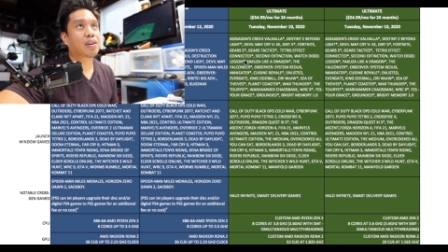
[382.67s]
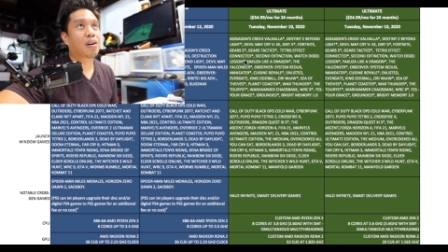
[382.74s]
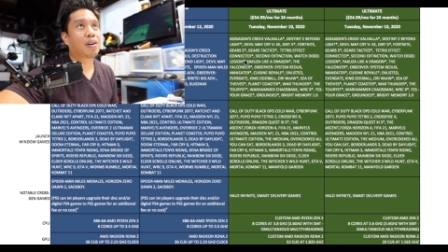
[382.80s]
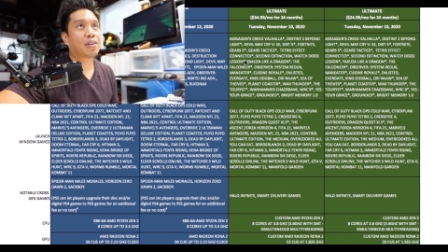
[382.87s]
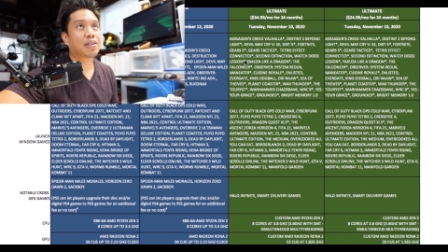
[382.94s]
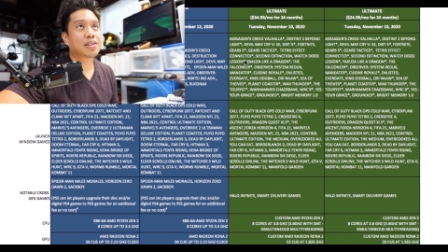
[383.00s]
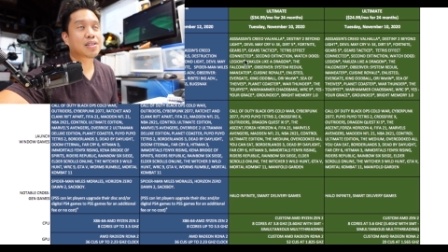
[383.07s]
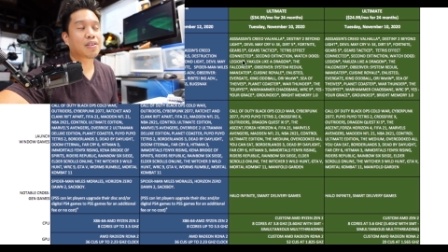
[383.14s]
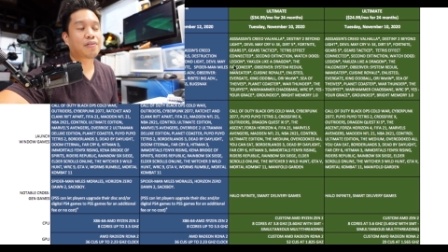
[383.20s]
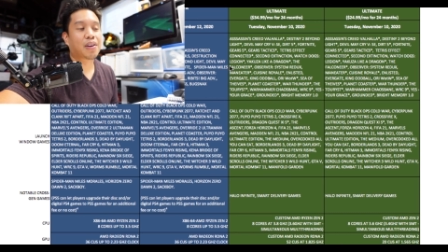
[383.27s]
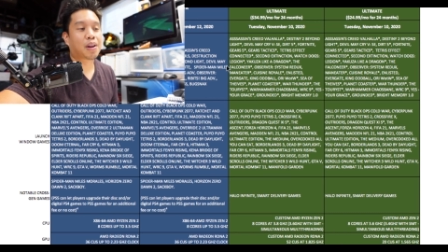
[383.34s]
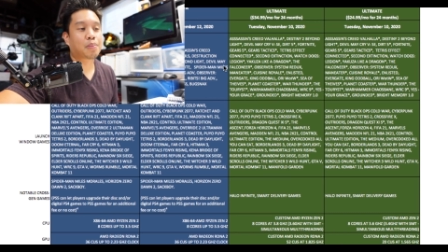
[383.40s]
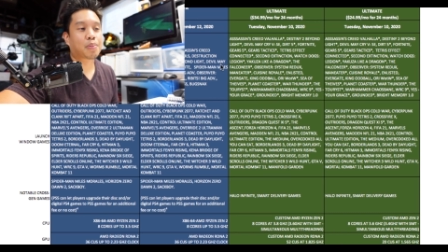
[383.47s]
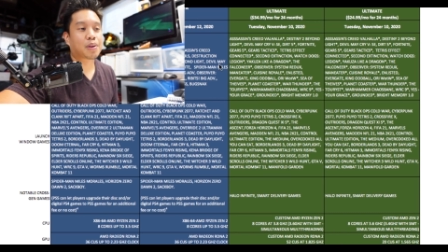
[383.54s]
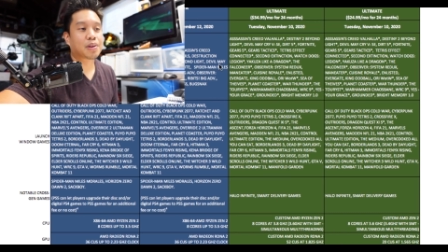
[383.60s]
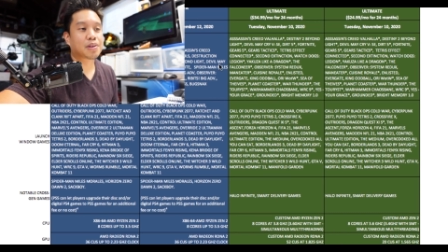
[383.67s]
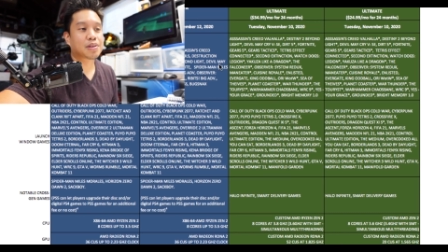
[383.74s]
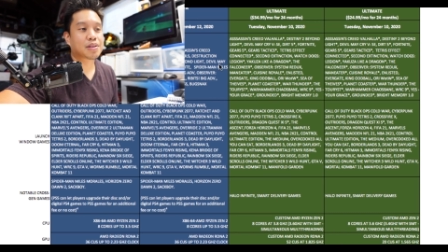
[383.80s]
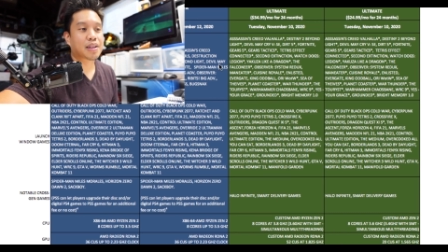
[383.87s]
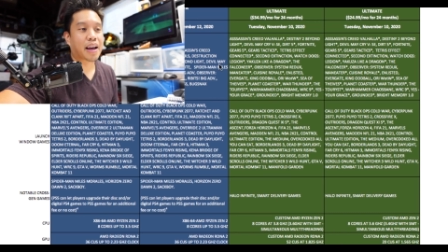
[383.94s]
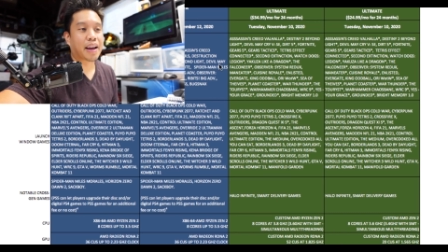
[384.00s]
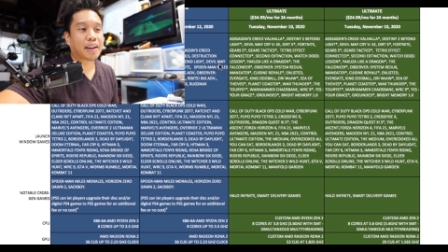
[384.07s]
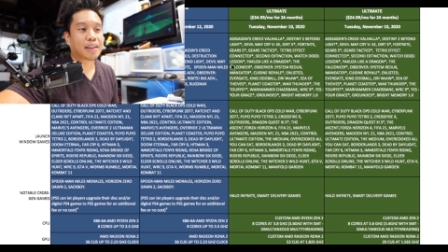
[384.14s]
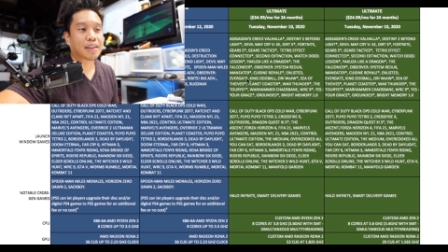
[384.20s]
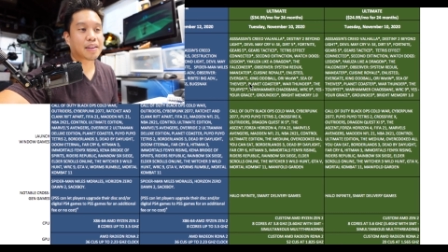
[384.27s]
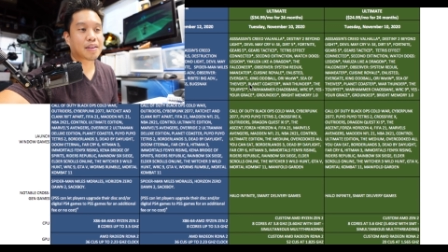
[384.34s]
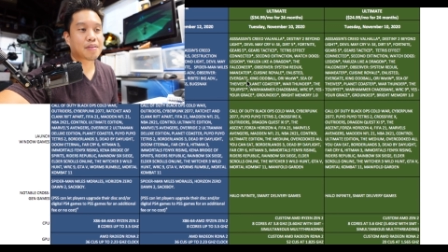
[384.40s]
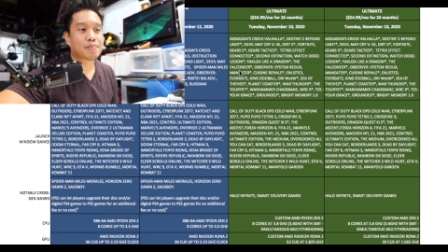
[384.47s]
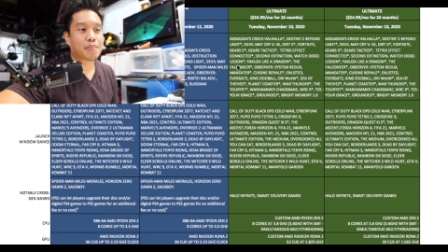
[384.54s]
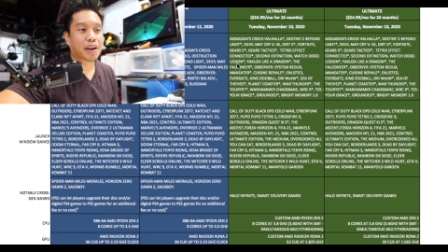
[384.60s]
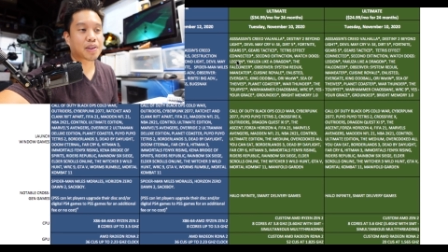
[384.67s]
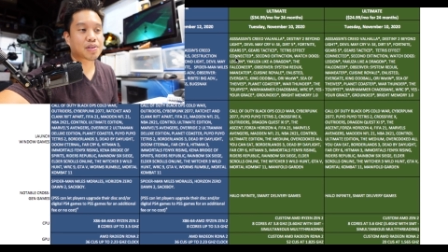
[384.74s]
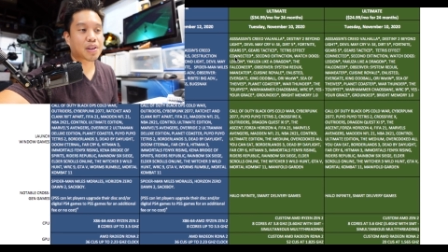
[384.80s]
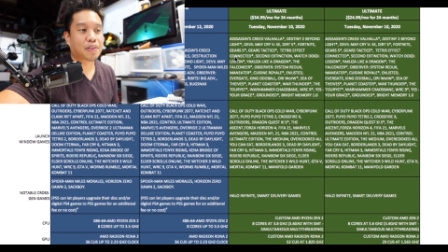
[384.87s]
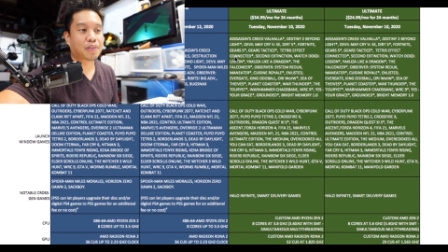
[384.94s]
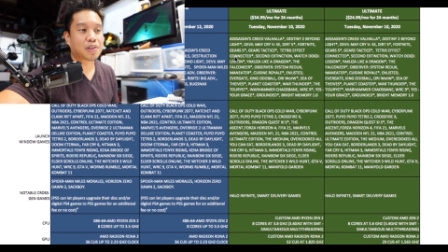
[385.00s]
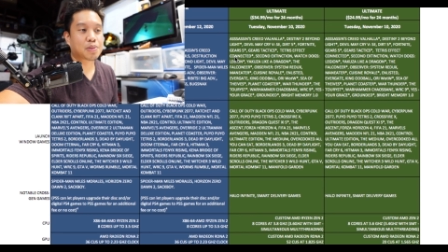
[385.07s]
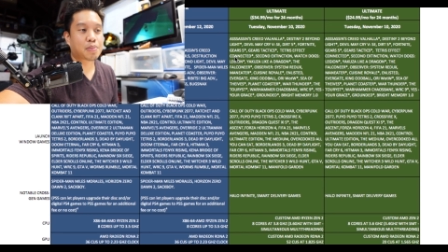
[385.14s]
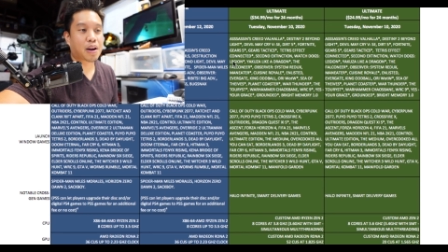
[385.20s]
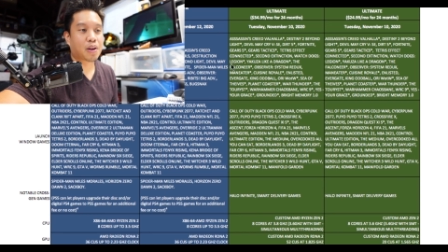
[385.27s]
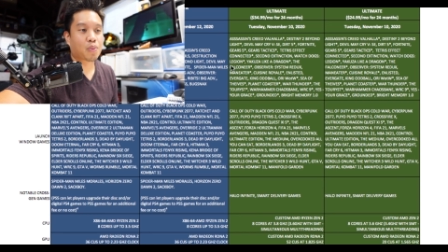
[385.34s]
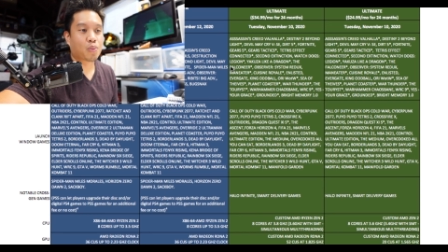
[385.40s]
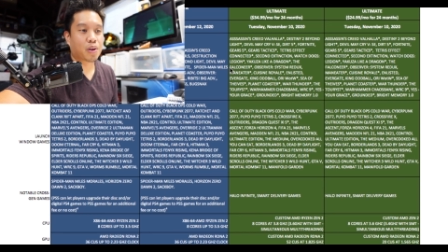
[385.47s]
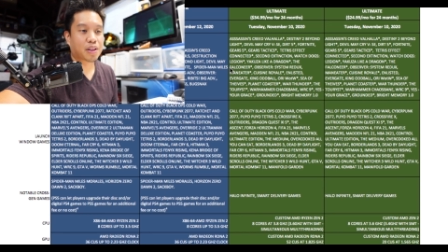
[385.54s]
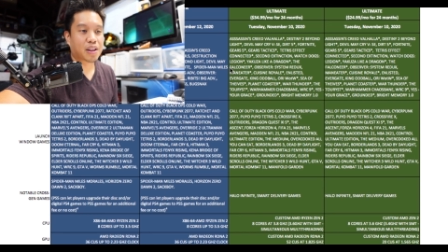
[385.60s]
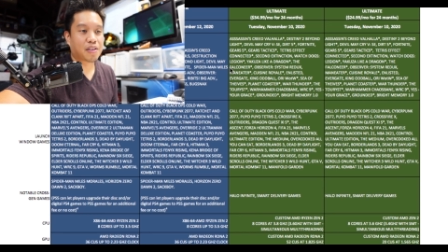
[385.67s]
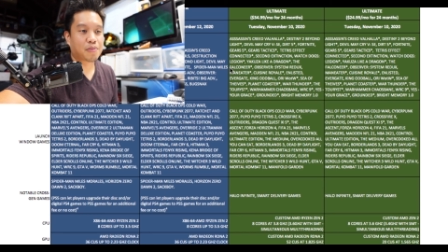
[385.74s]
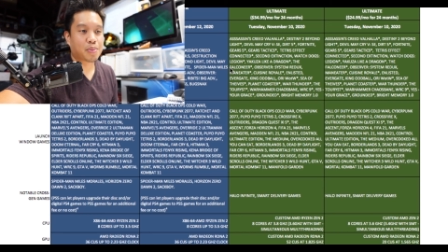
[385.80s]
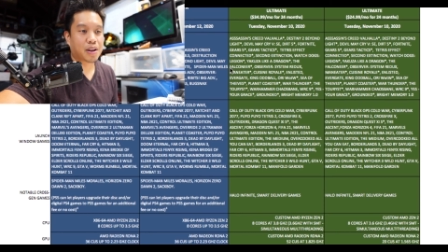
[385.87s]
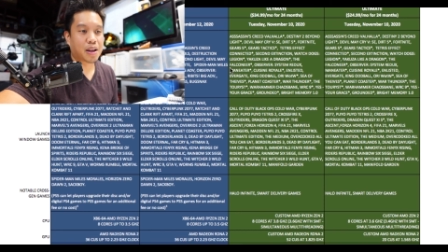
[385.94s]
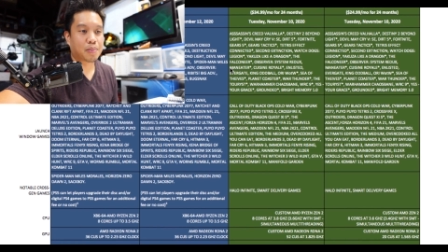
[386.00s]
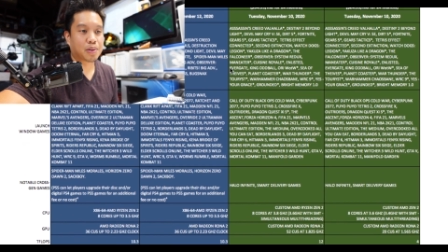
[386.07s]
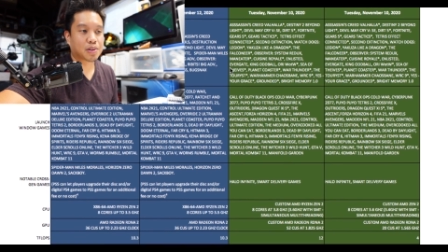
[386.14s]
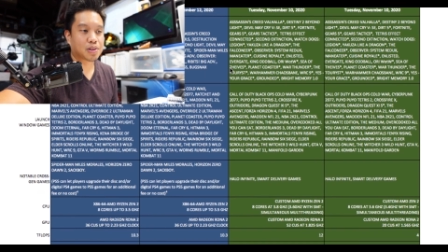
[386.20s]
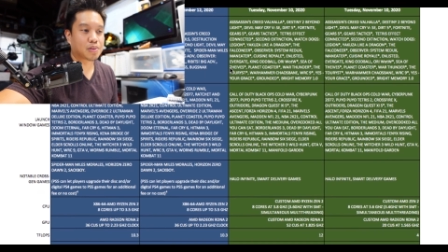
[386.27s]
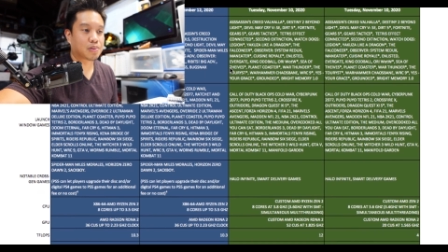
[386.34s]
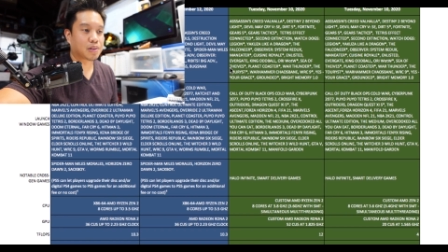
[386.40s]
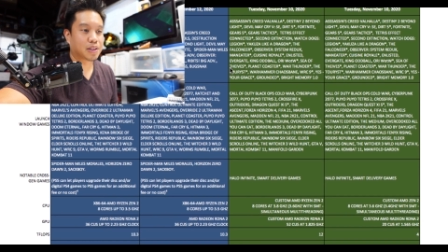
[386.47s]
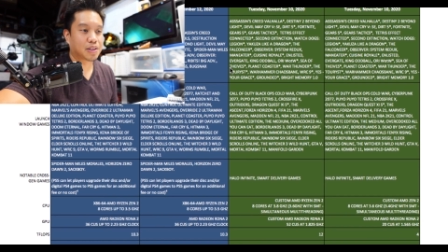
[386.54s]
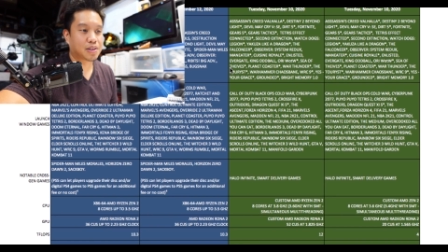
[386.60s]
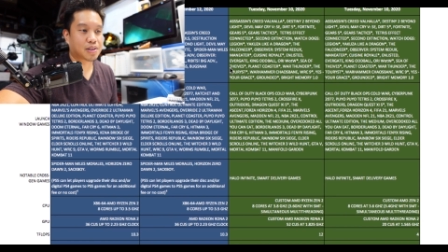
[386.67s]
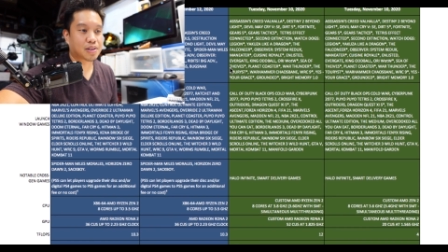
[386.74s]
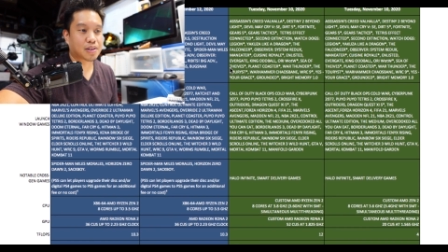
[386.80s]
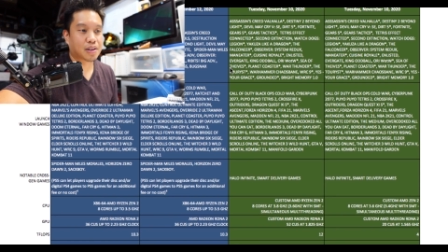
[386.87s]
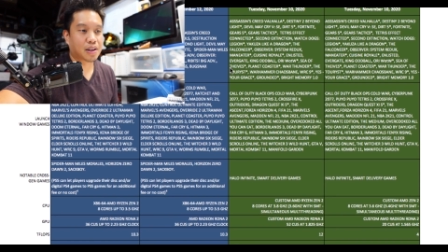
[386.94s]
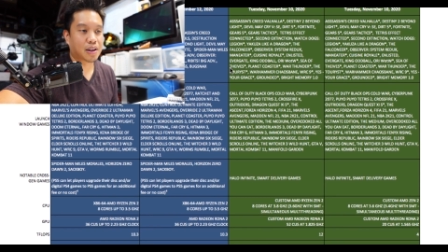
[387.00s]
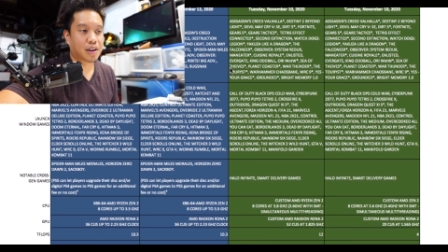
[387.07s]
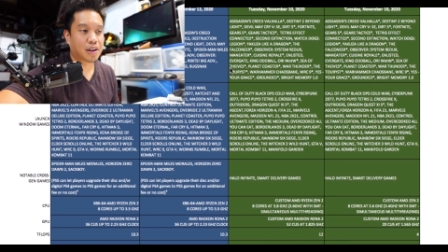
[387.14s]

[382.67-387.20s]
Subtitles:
all these developers that Microsoft has bought, what they've been able to release.